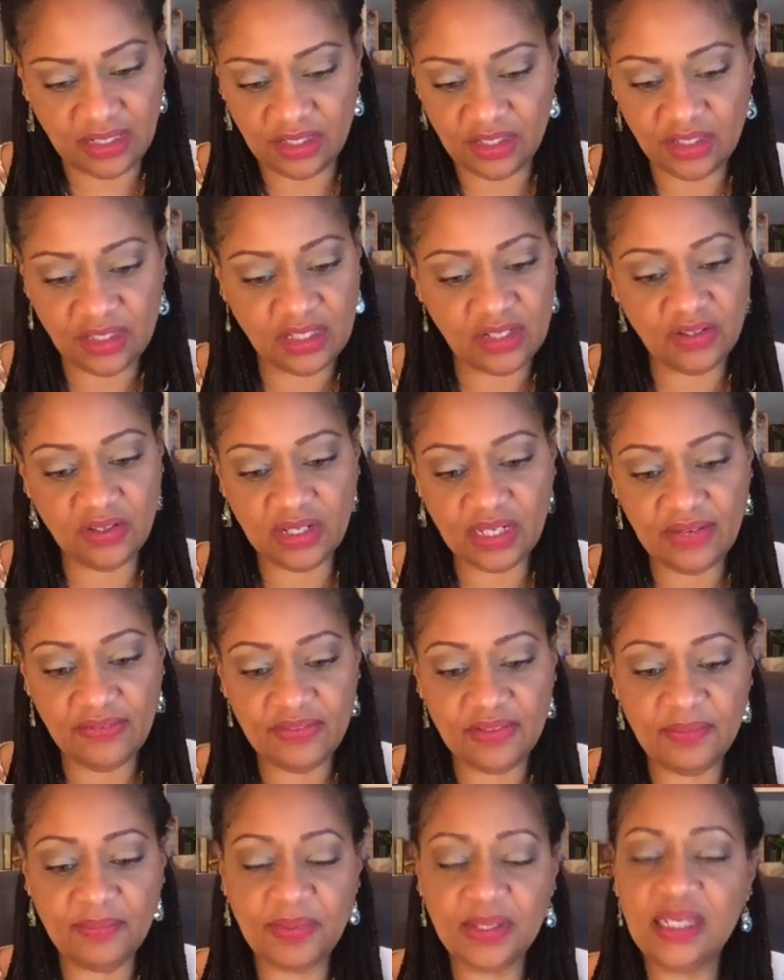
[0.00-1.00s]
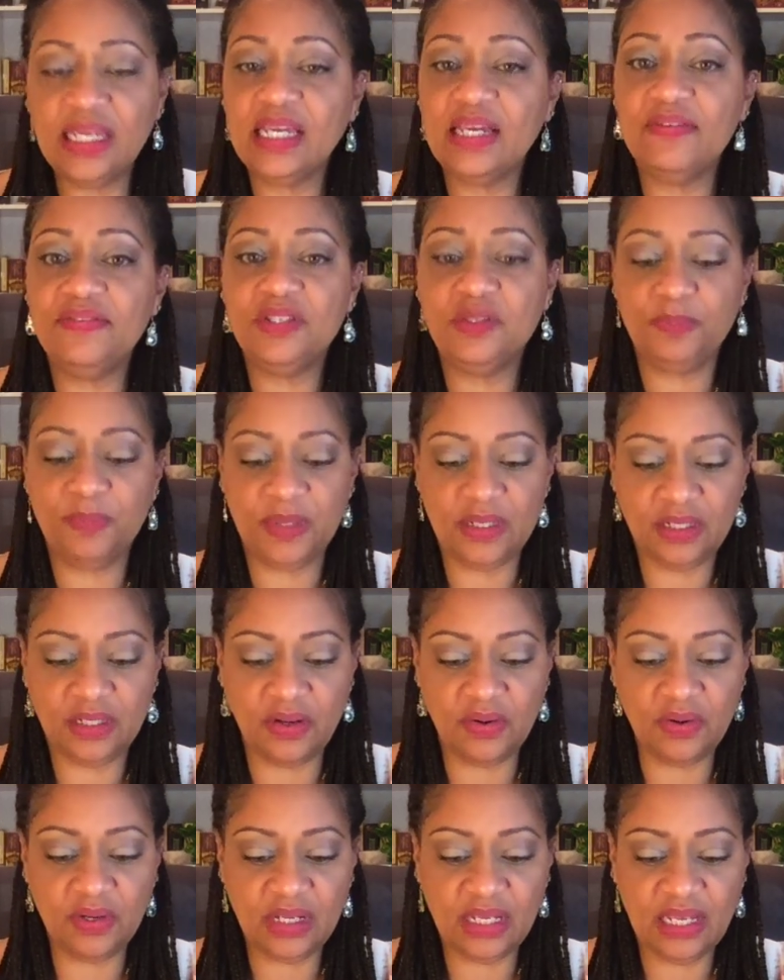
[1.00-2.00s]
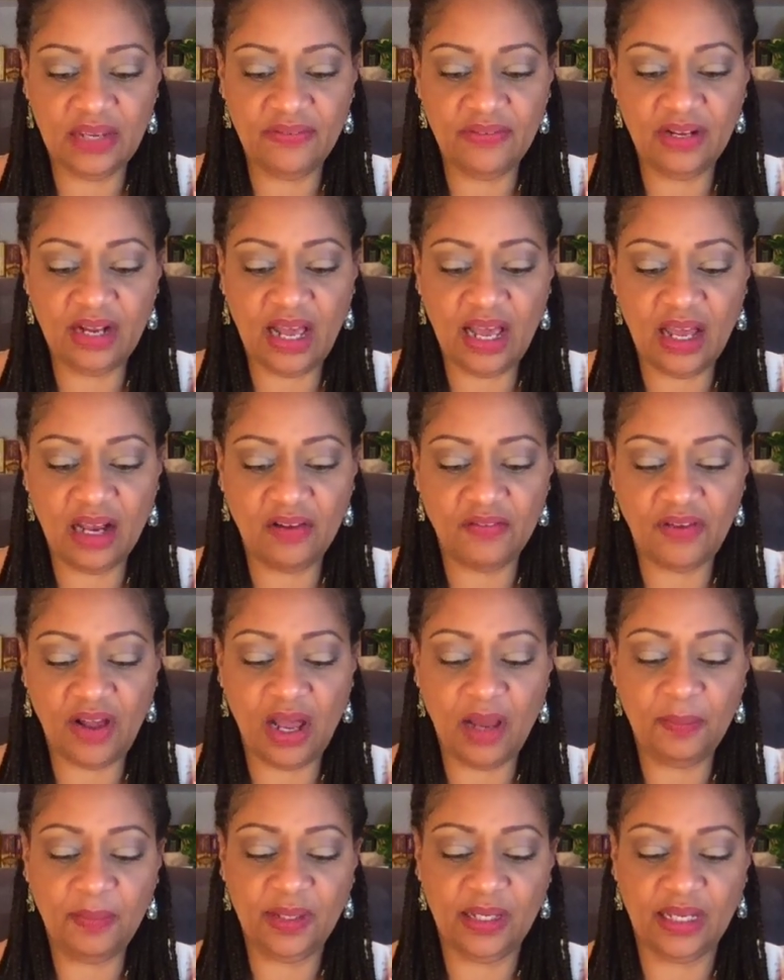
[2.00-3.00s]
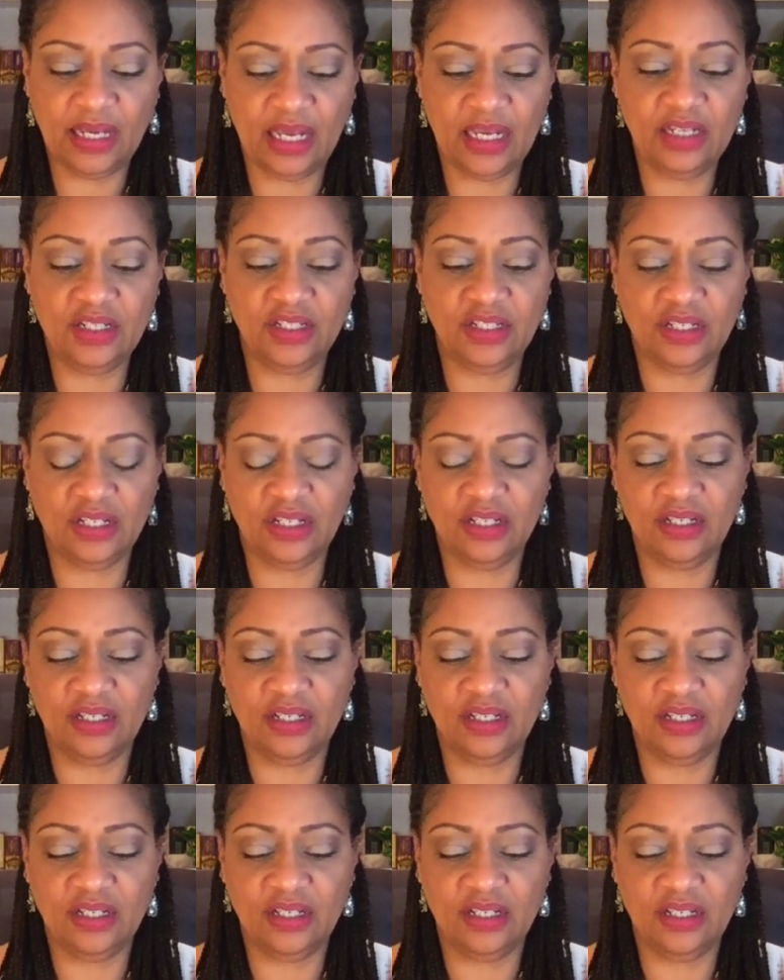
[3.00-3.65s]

Still give them gifts, but don't give it out of obligation.